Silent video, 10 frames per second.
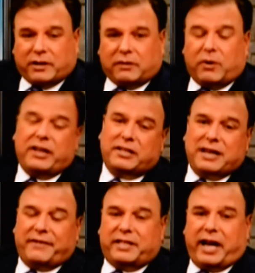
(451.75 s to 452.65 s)
with, well, it
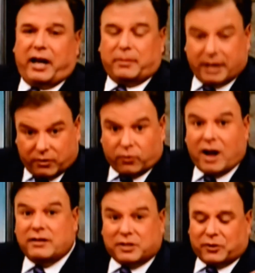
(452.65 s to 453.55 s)
doesn't have a tail, but it
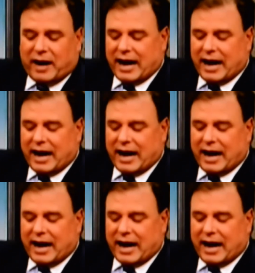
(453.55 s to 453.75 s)
runs